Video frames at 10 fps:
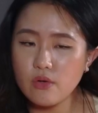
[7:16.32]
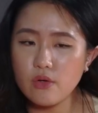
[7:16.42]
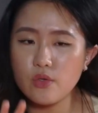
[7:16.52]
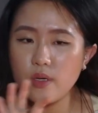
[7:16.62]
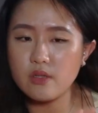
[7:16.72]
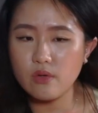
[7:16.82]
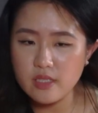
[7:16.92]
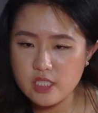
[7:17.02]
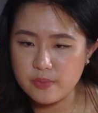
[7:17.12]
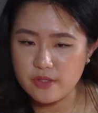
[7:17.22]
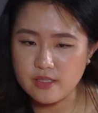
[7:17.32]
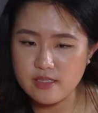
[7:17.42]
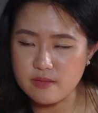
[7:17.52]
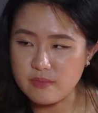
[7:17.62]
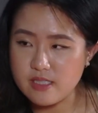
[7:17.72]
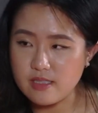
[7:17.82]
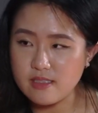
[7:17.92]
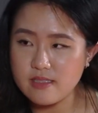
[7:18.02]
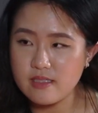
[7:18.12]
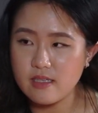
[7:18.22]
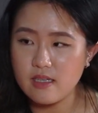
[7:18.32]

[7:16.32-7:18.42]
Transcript: So you had no experience in business.